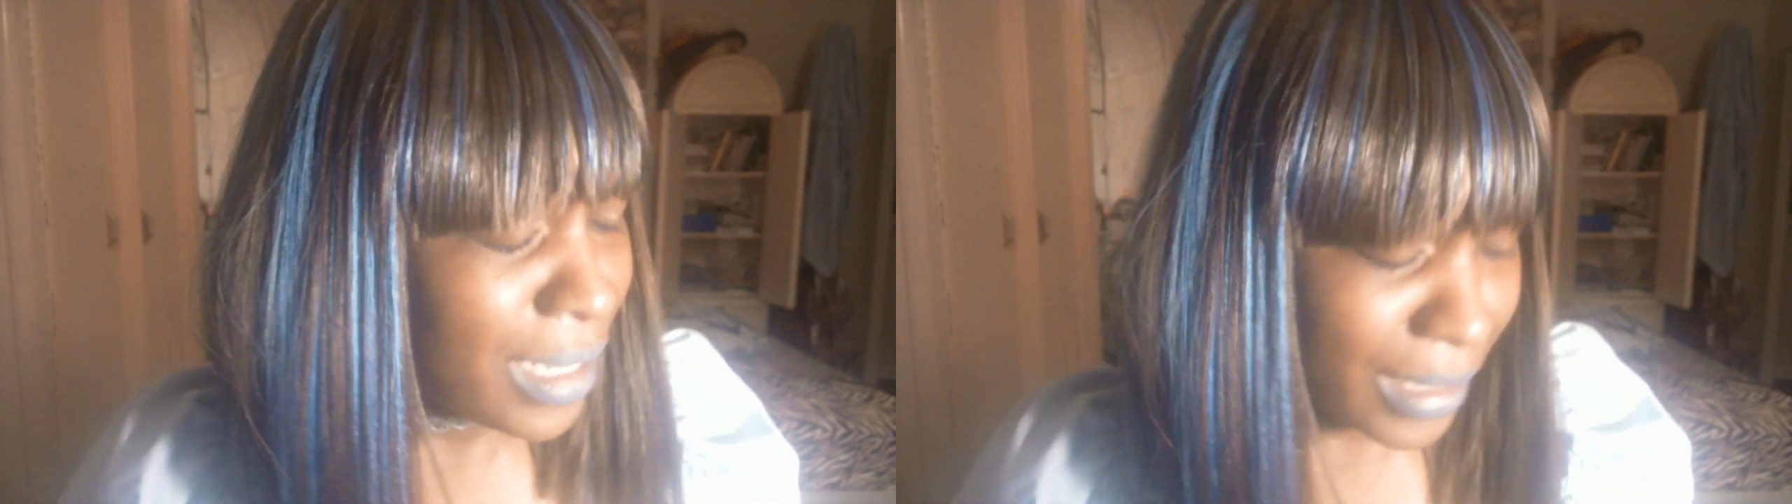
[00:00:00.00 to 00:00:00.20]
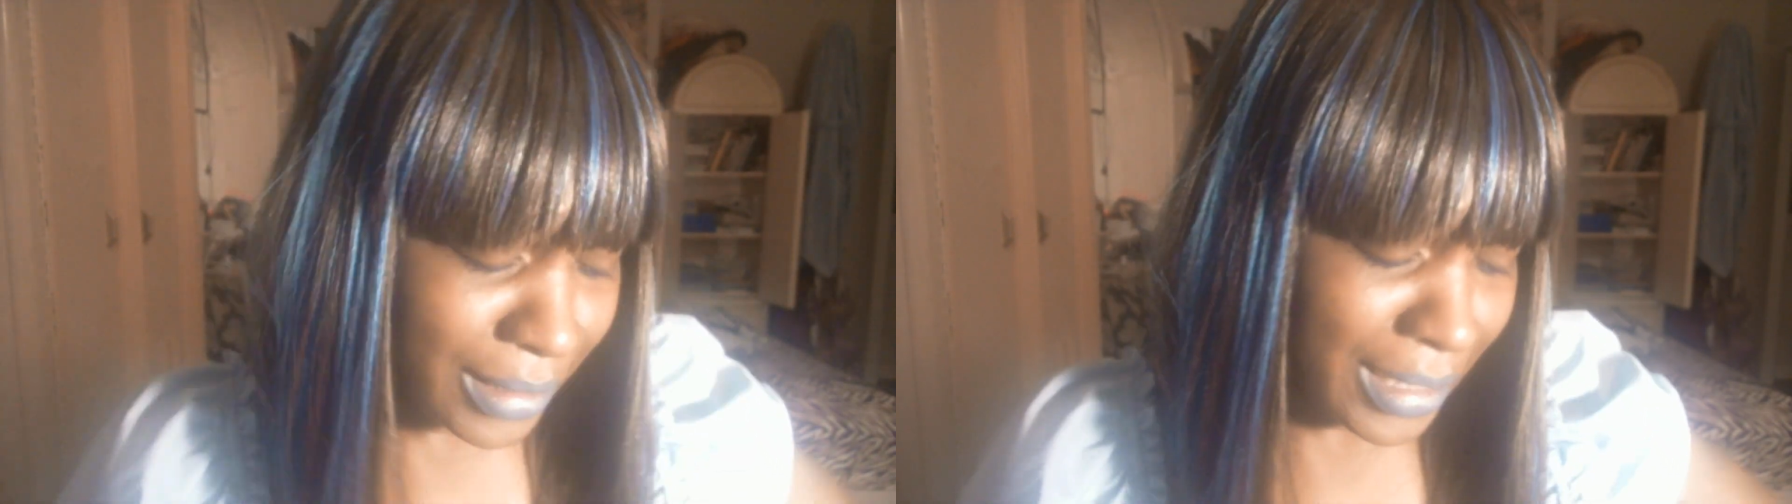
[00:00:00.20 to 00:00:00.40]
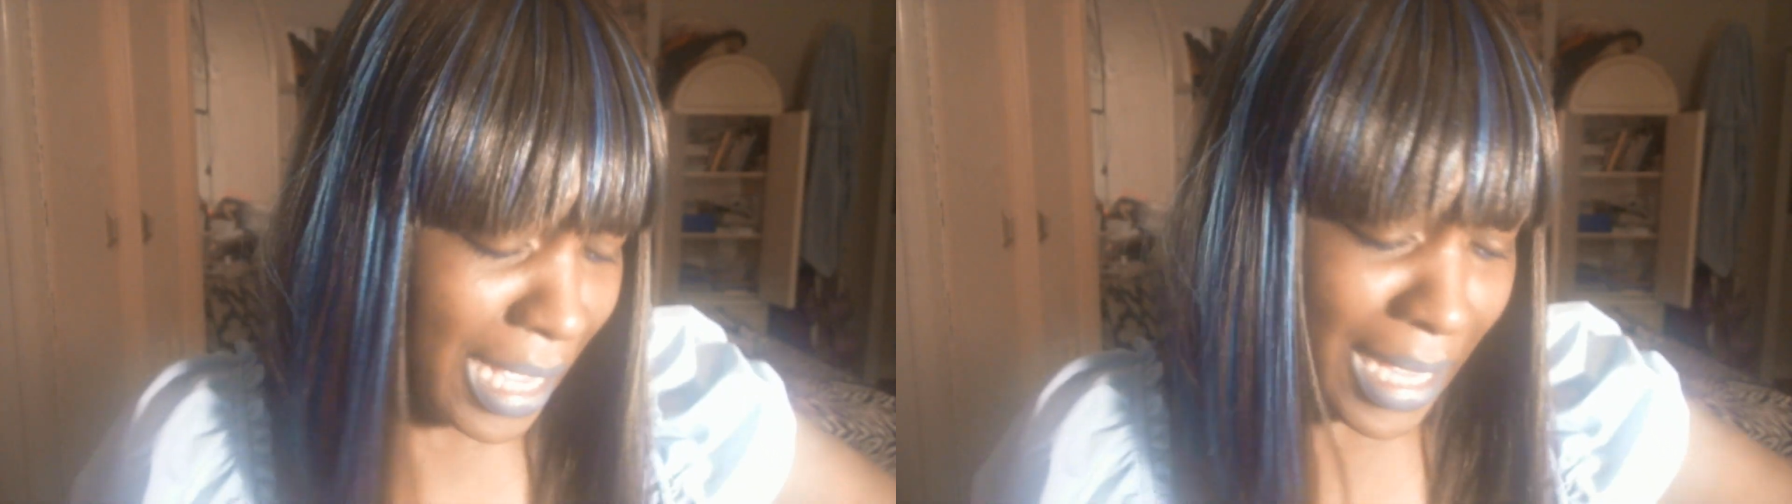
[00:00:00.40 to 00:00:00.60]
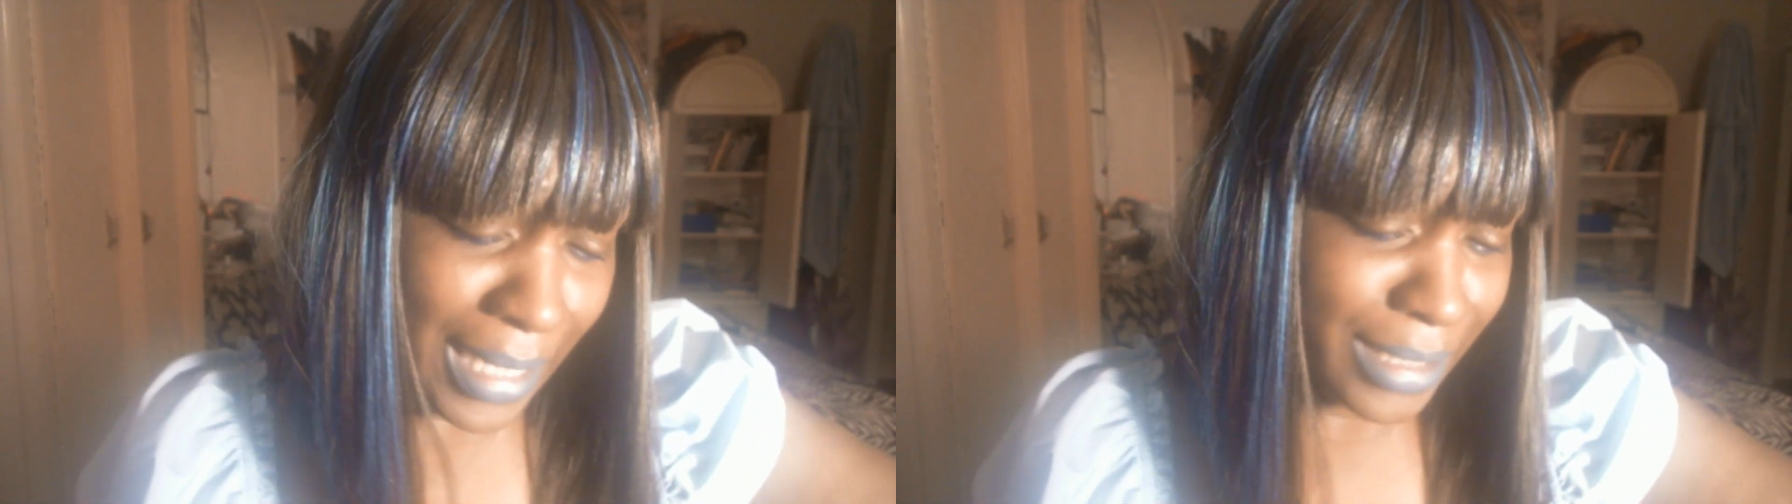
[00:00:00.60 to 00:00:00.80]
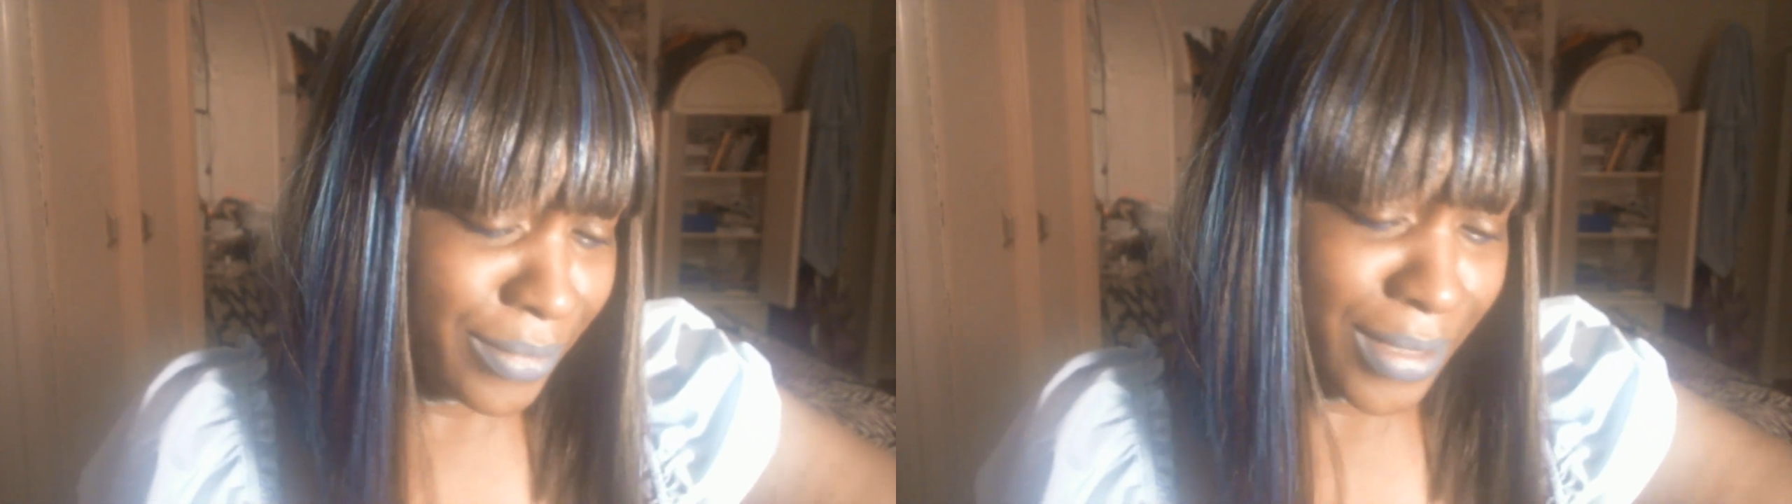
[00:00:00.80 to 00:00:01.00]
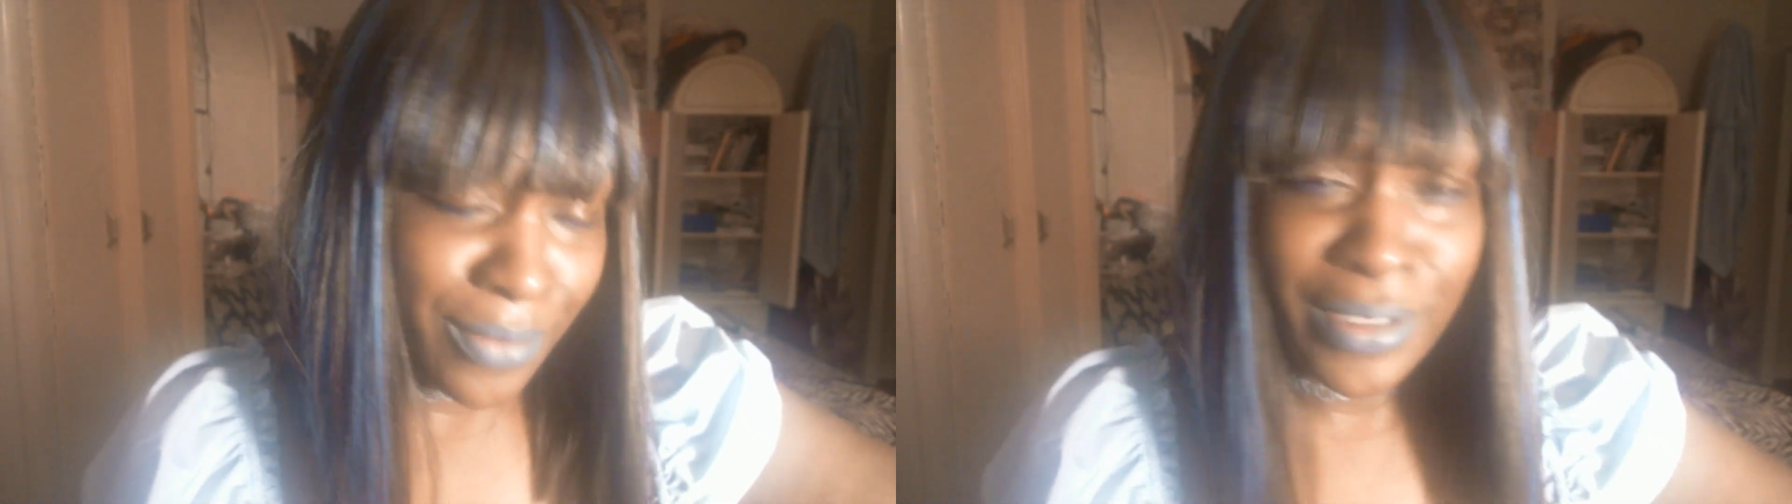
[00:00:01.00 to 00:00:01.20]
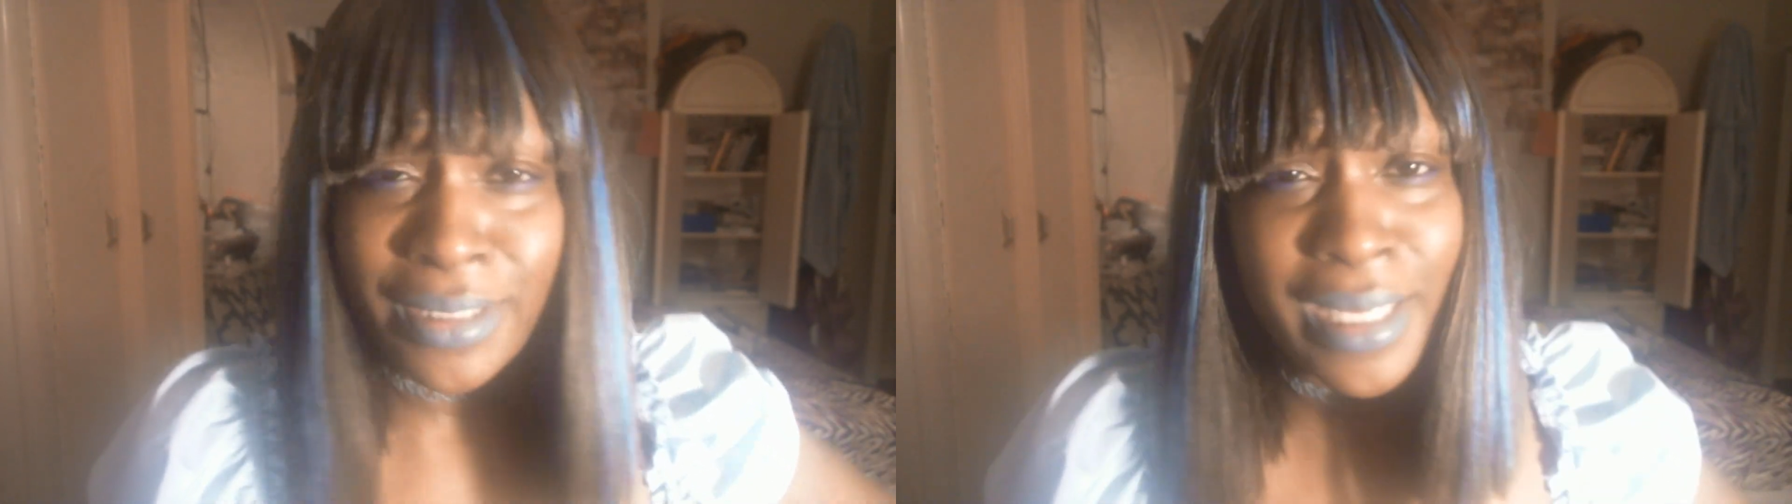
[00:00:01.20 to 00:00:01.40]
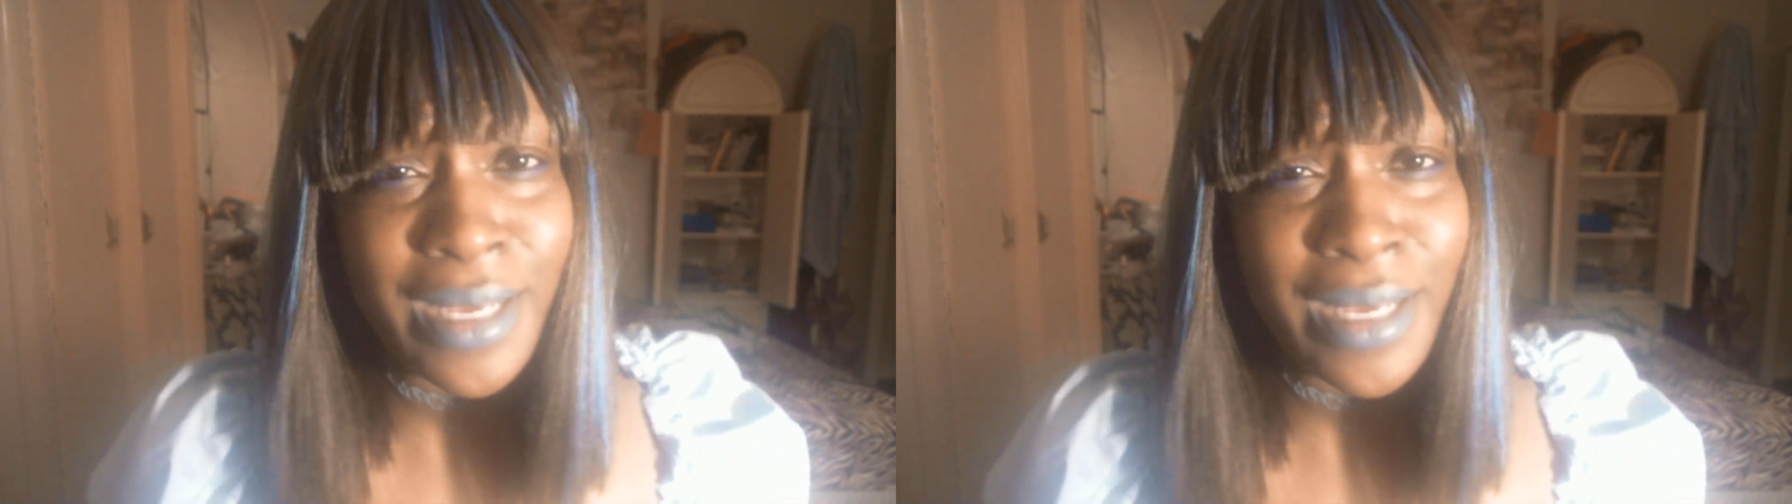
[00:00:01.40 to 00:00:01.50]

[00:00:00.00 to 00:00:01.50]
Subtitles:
because I don't know what the